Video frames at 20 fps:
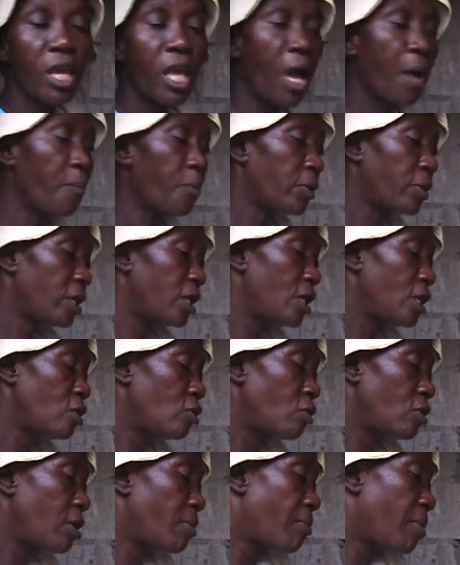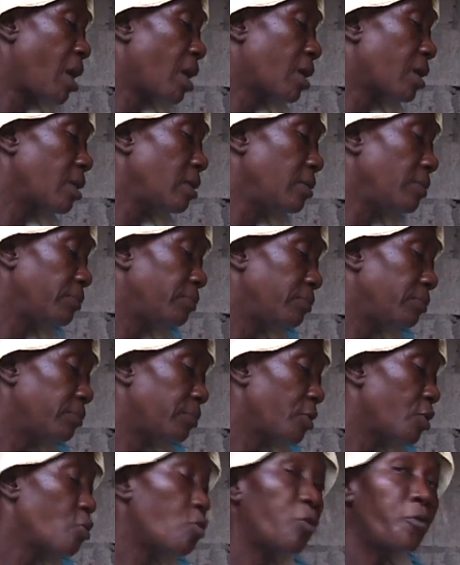can put it into the bottle.
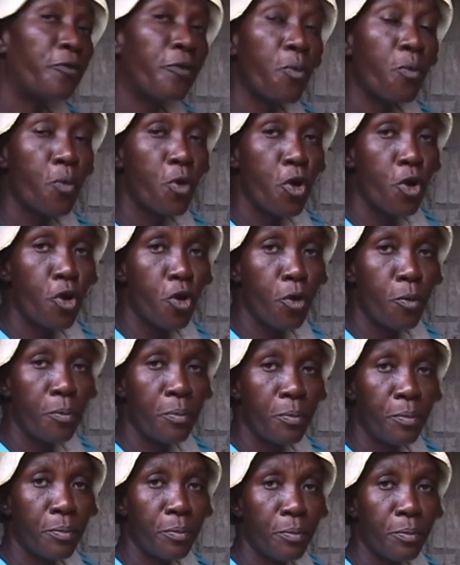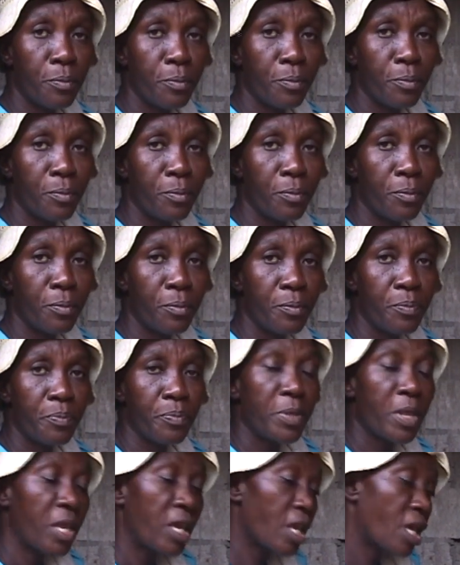Good for worm.
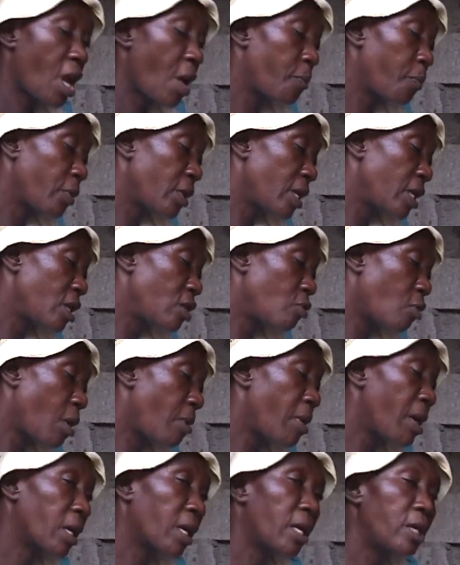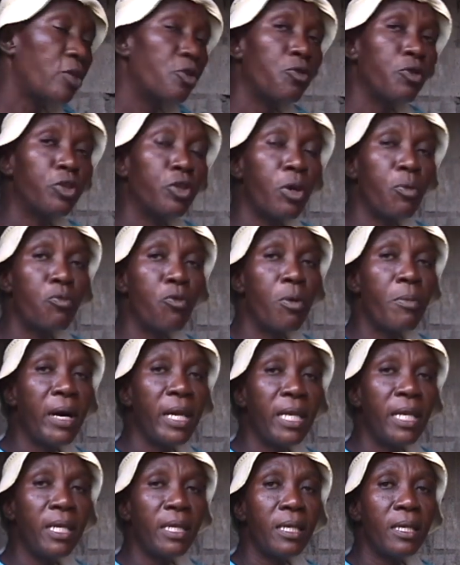You can put it into a bottle, throw some rum
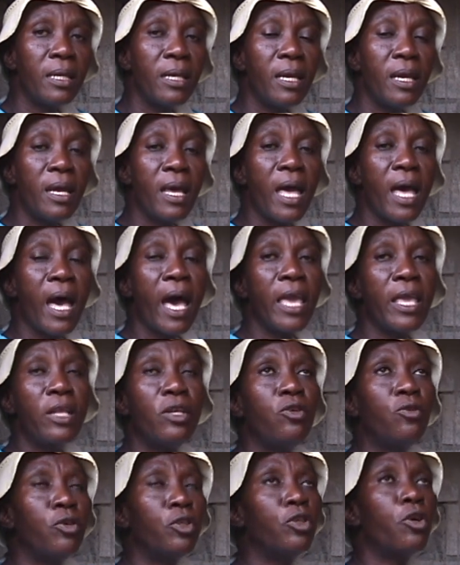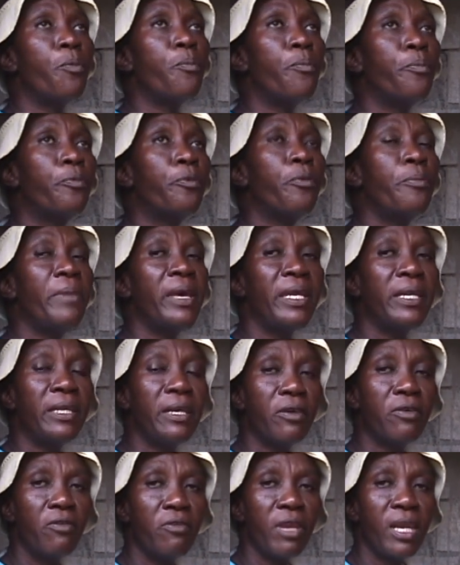on it. And you throw some
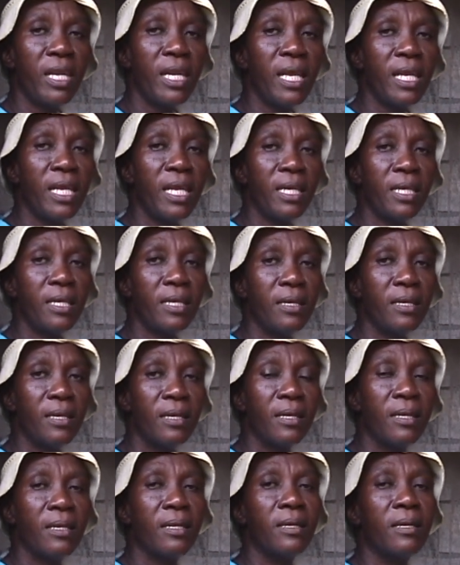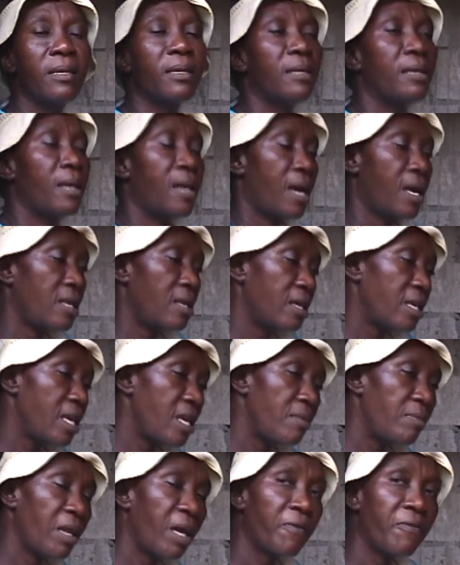pimento grain on it. And you
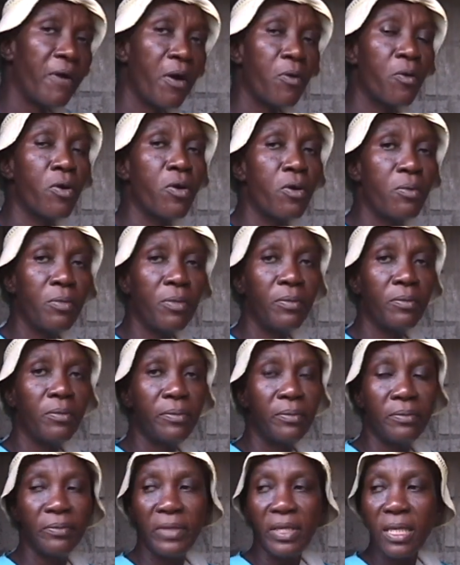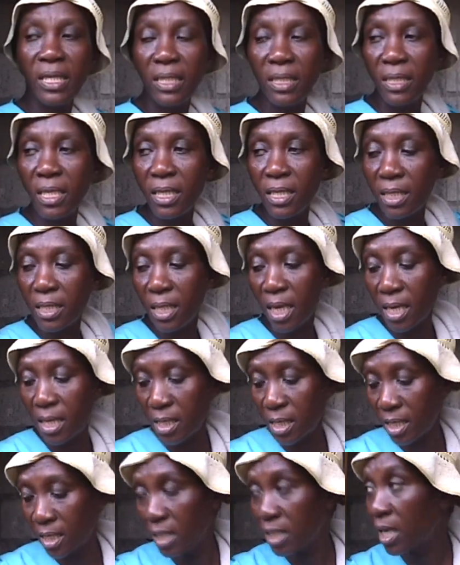keep that for worm. This is, this is a
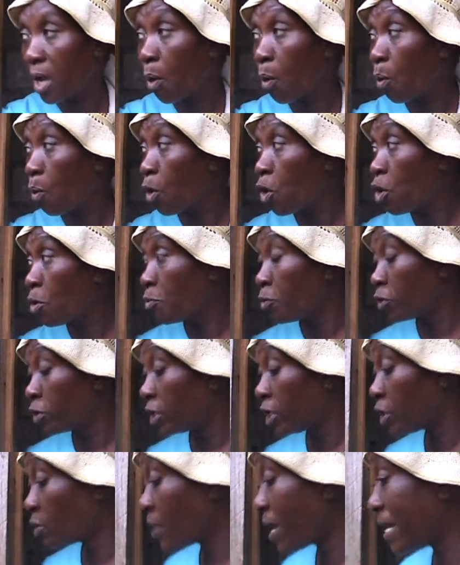this is a worm, but this